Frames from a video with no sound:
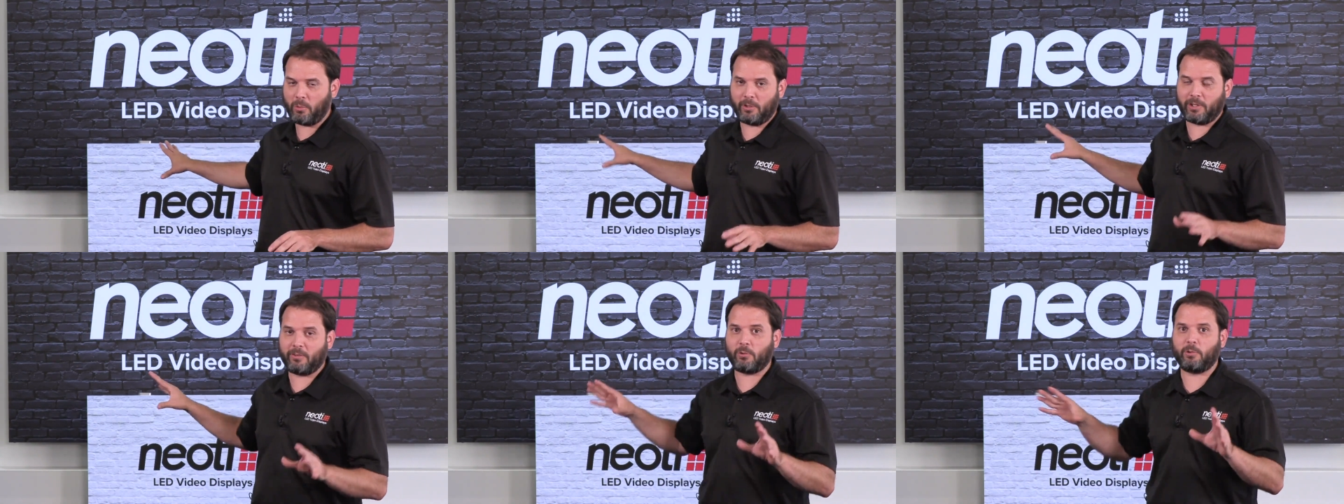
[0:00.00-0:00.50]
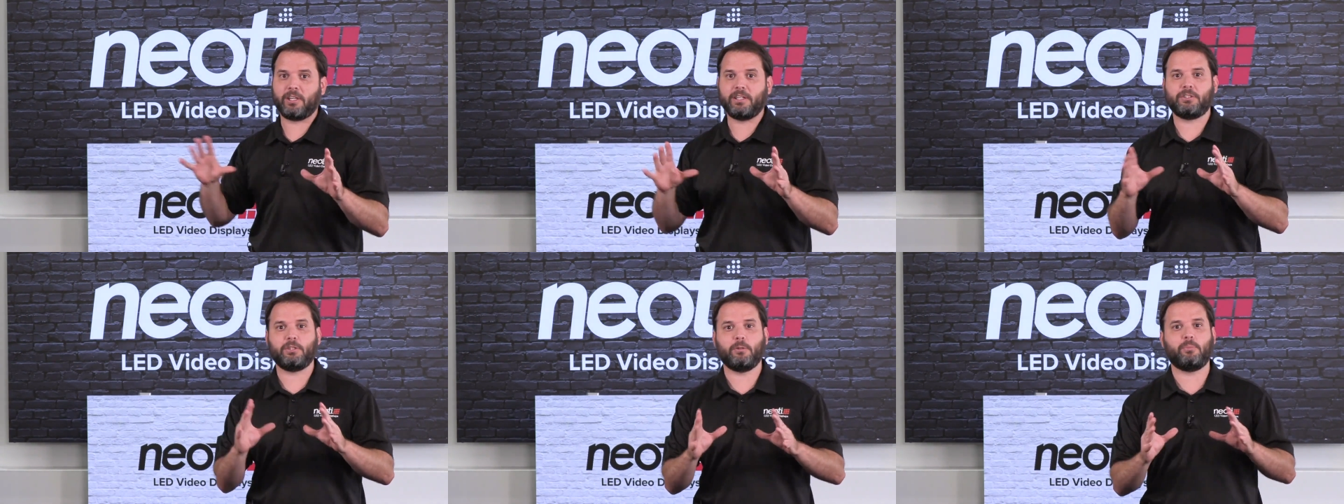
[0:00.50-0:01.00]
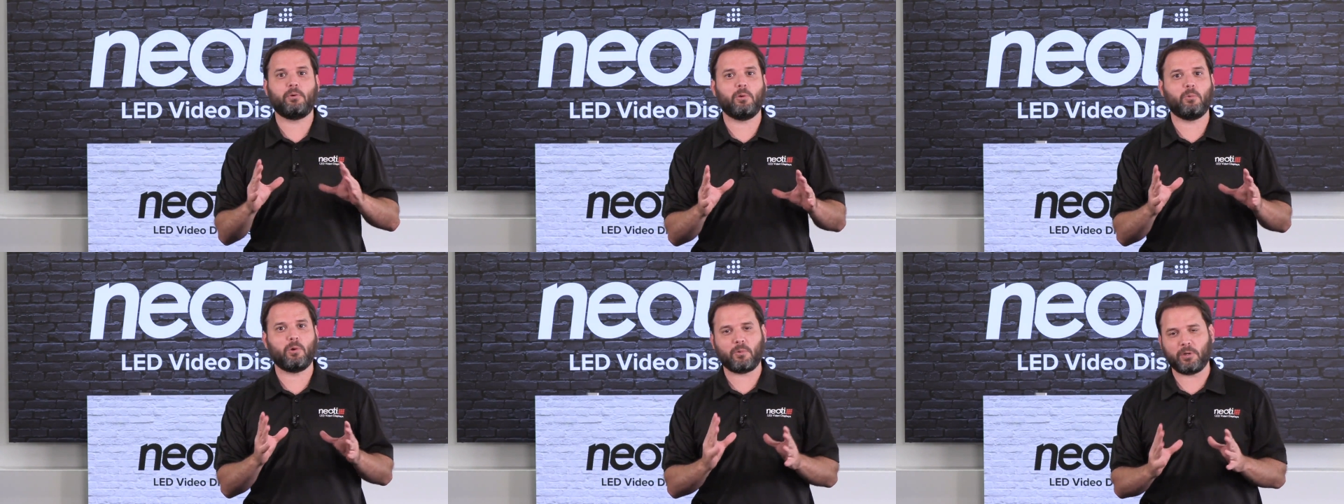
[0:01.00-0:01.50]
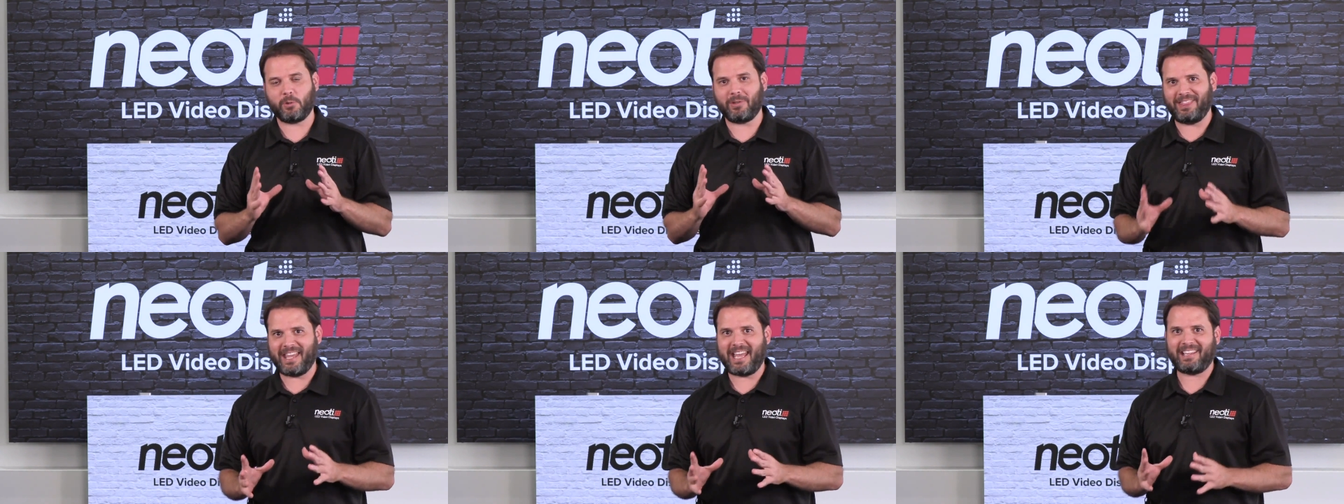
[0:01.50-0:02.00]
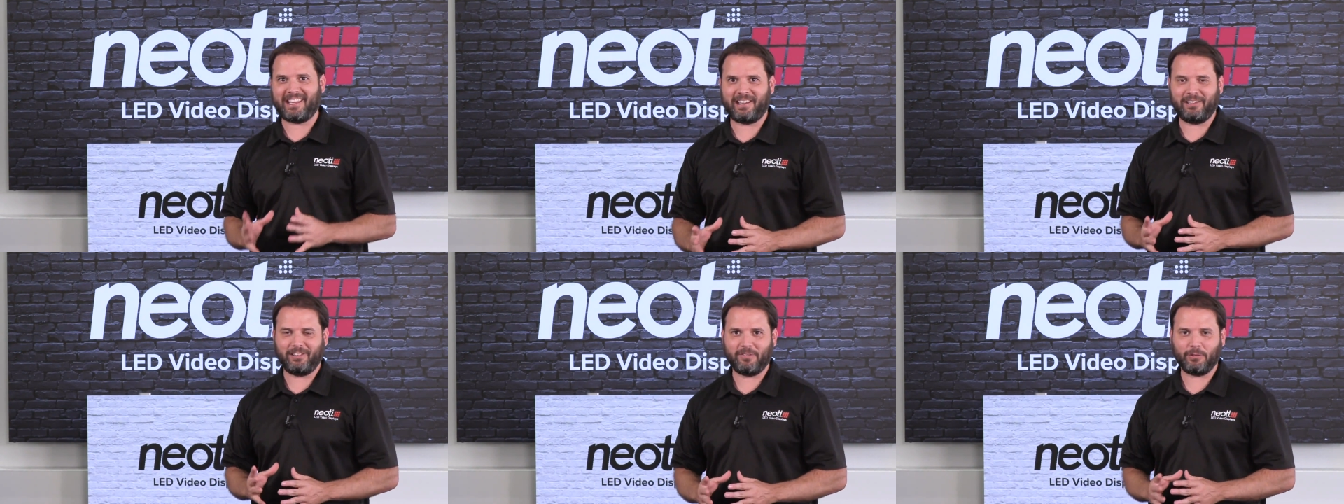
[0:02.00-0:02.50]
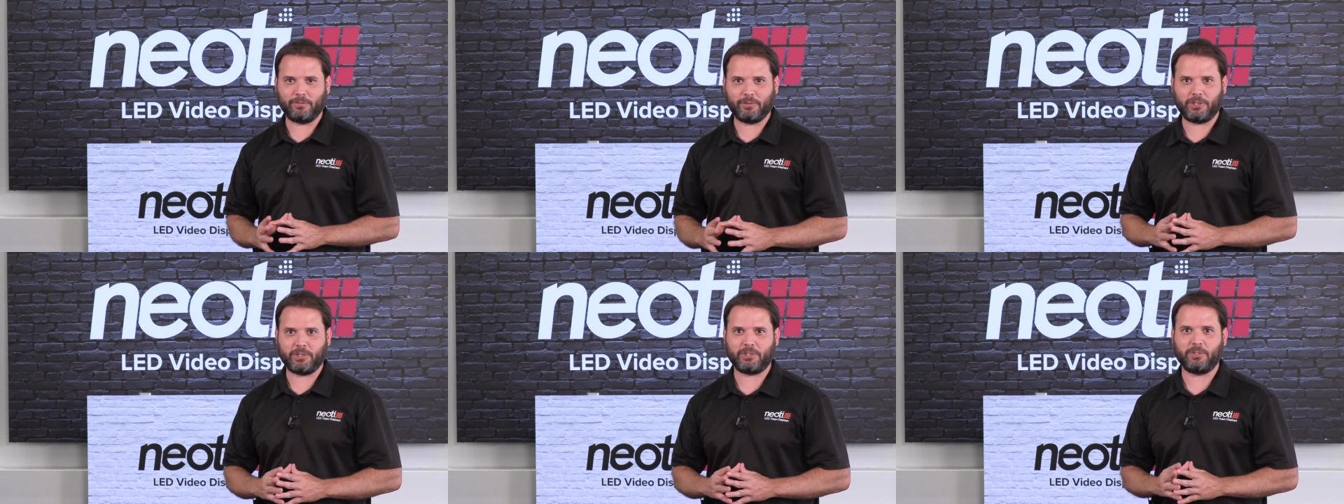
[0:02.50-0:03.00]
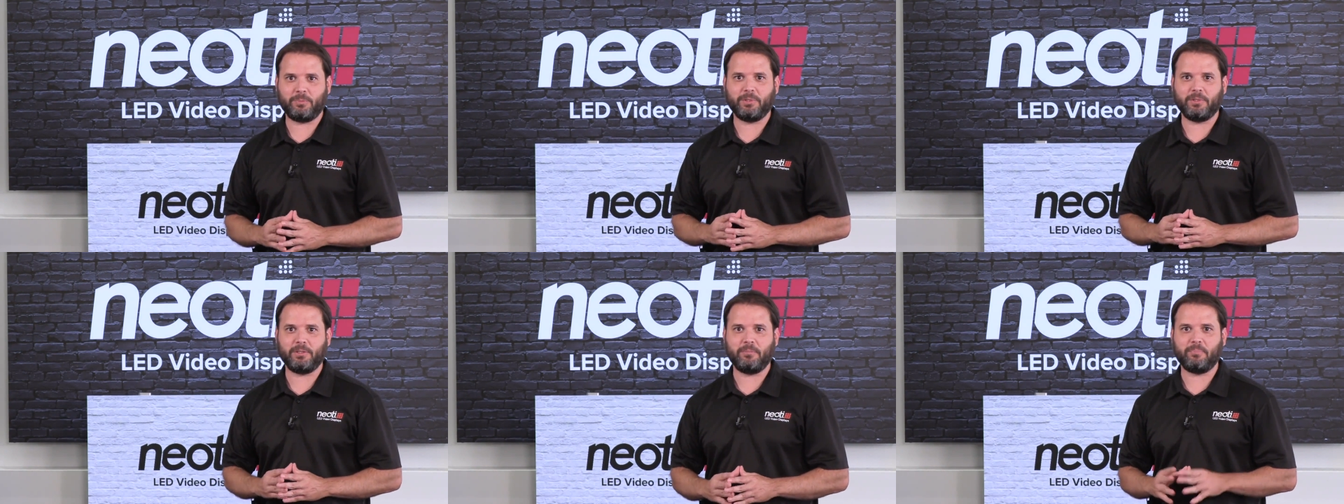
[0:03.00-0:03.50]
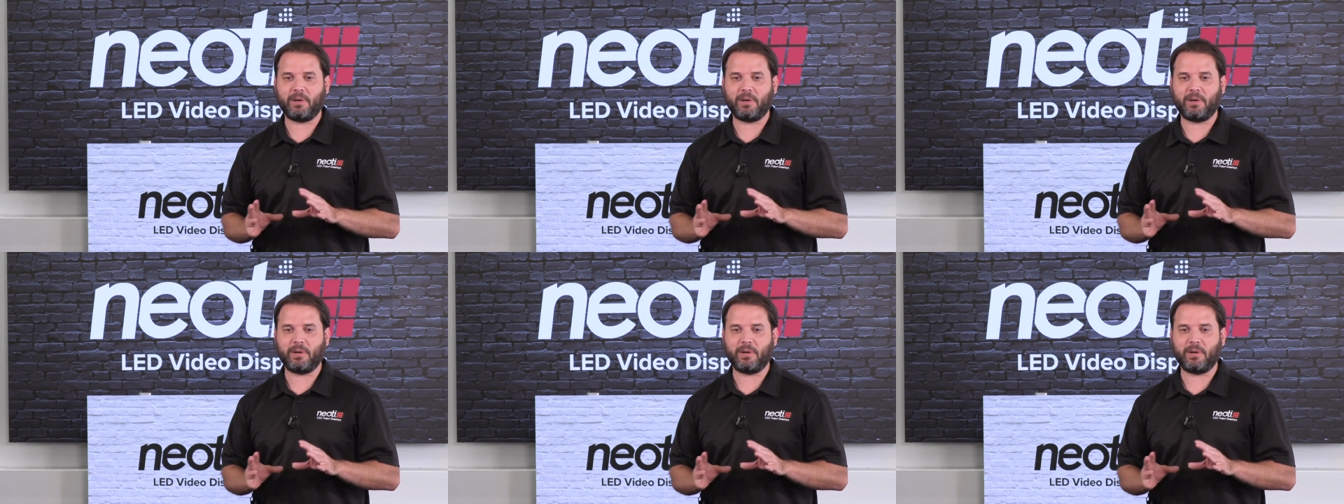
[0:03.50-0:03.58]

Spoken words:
We don't ever want to get to the point where we're doing that kind of level of adjustability.